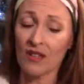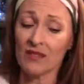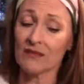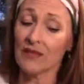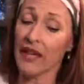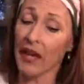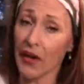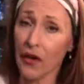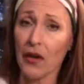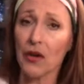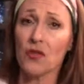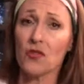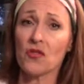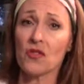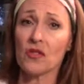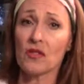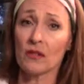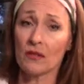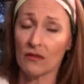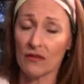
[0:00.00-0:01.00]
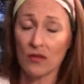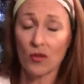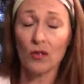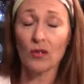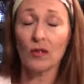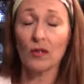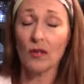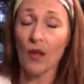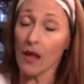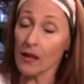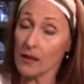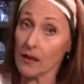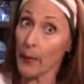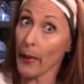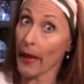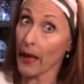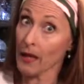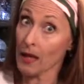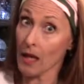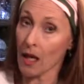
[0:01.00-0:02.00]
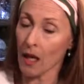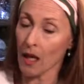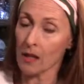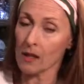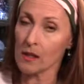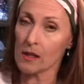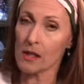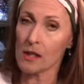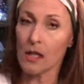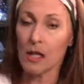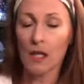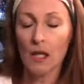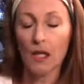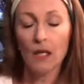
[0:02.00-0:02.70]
carriers for lots of bad things.